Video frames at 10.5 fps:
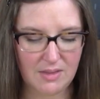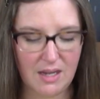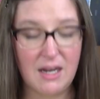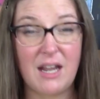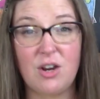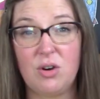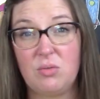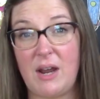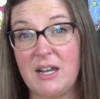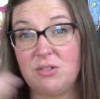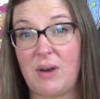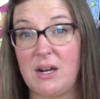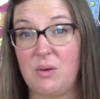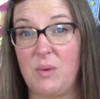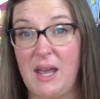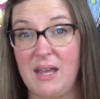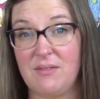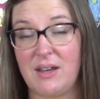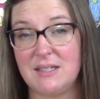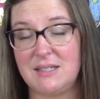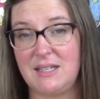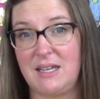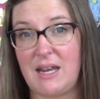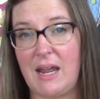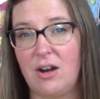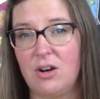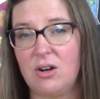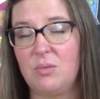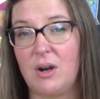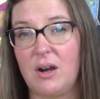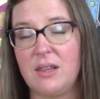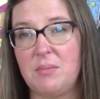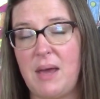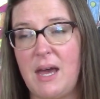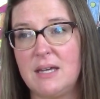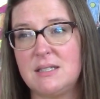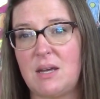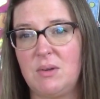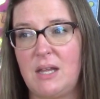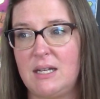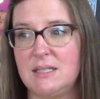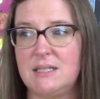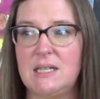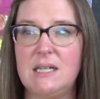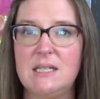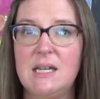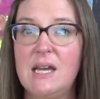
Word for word: and I correct right away if I see an error, where in the past I would let it sit